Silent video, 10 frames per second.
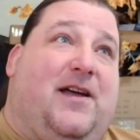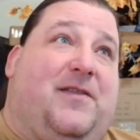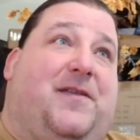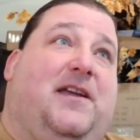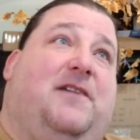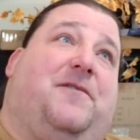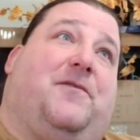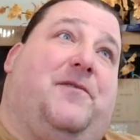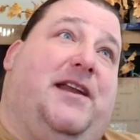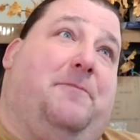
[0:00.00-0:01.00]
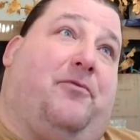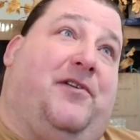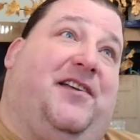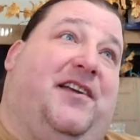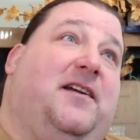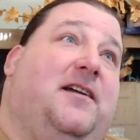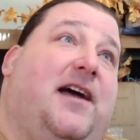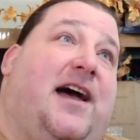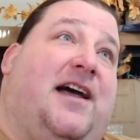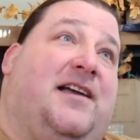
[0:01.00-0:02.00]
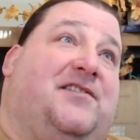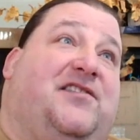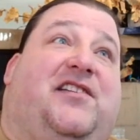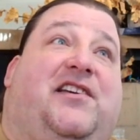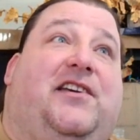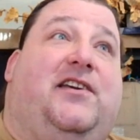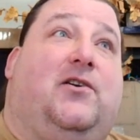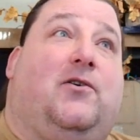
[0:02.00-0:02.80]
think of 3D printing as Tea.